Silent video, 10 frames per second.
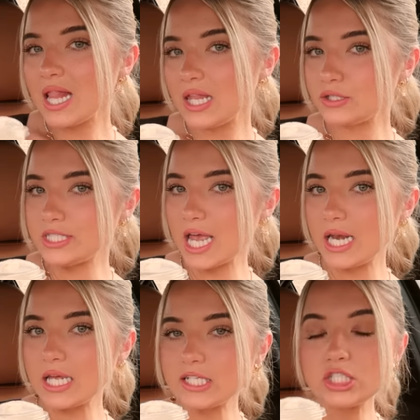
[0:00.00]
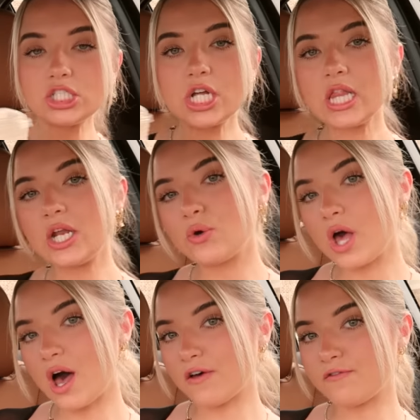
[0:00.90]
a little Danish, a little
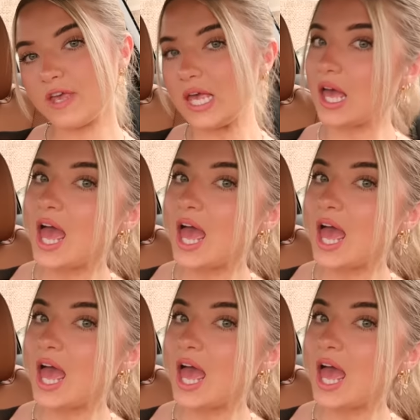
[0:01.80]
coffee,